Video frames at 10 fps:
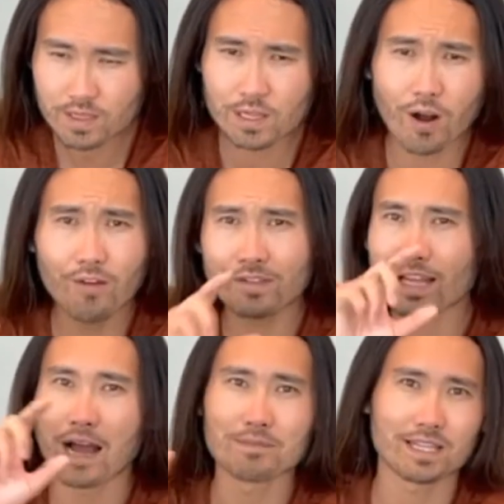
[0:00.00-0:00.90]
you know,
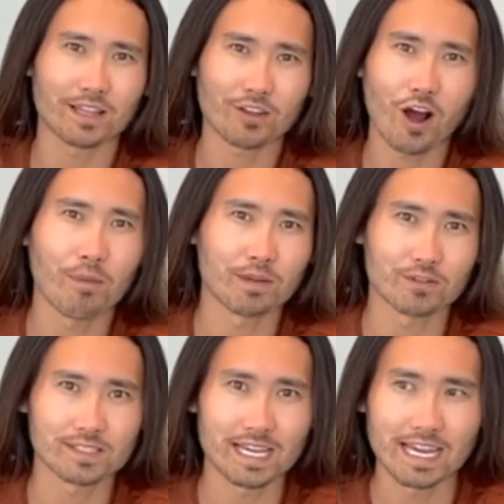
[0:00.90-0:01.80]
oftentimes at the top
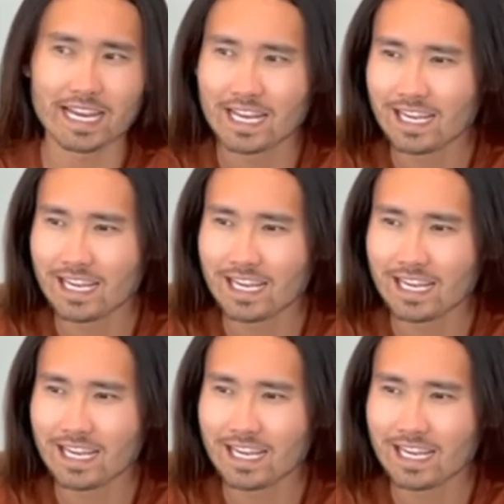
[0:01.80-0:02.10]
it'll say,